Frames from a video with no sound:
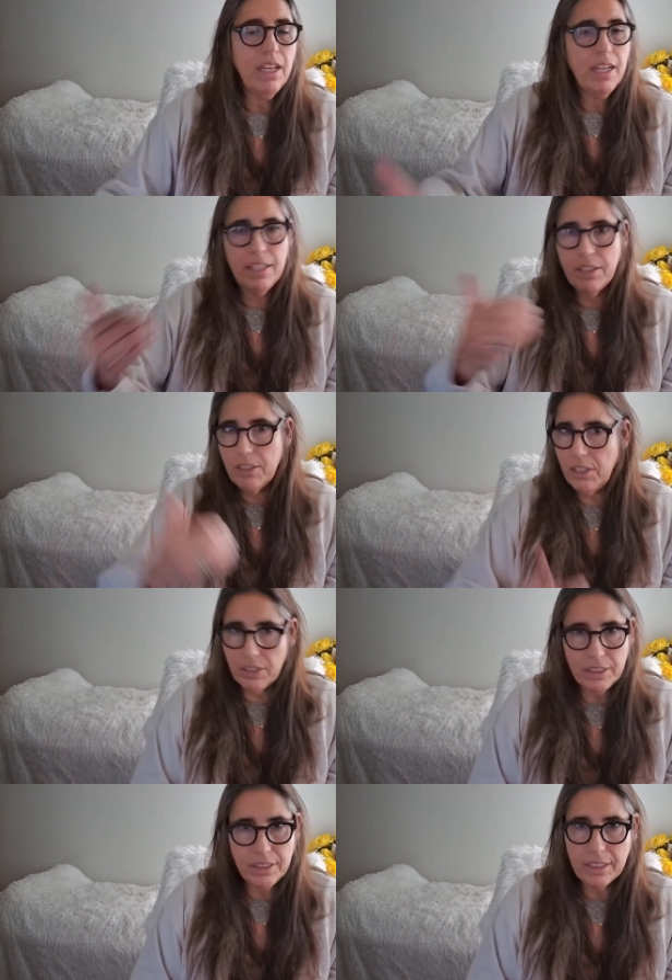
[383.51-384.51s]
and you're
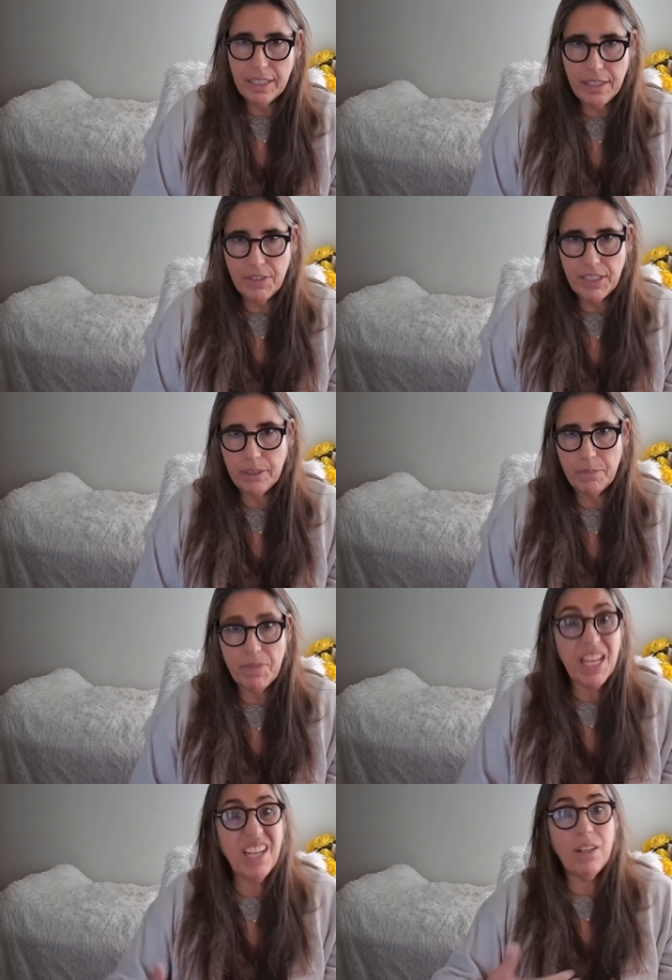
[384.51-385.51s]
constantly the victim.
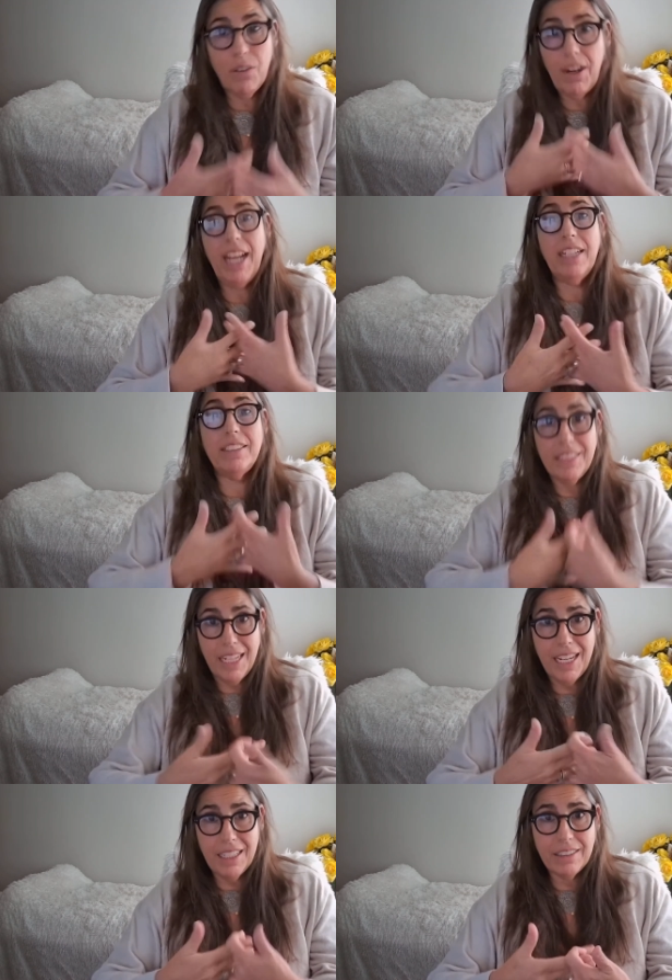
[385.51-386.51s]
They go hand in
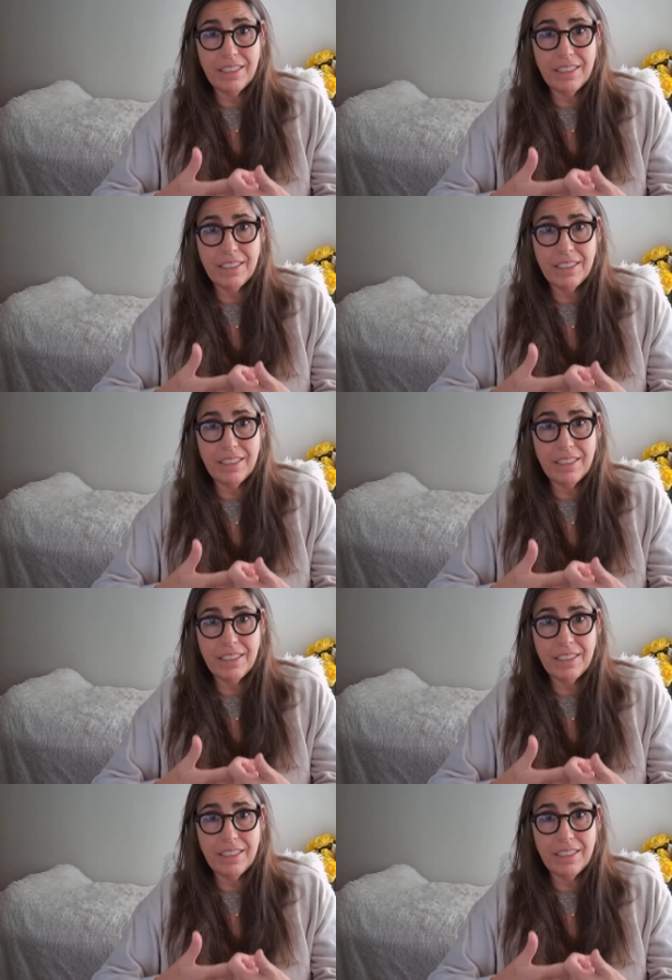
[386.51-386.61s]
hand.